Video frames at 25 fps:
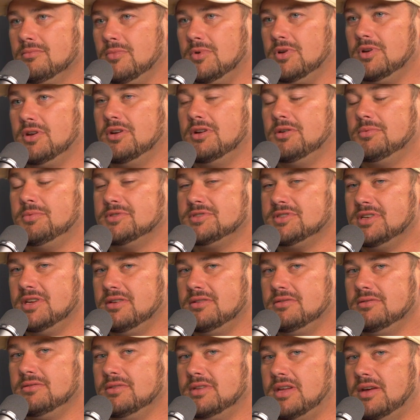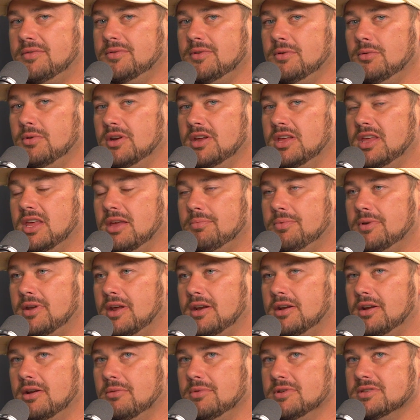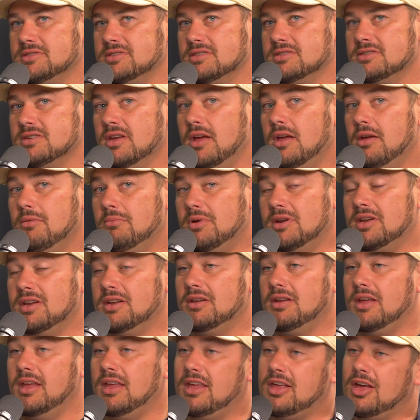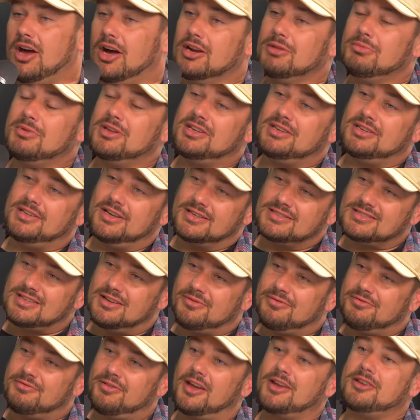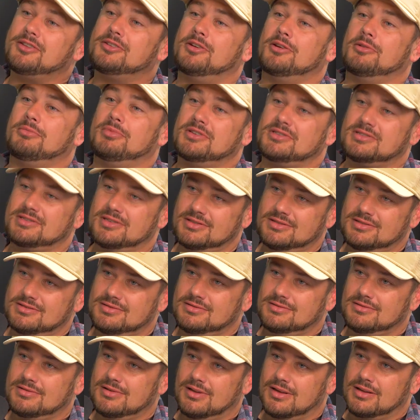100%. Definitely want to keep it out of your business. But economy does affect your business.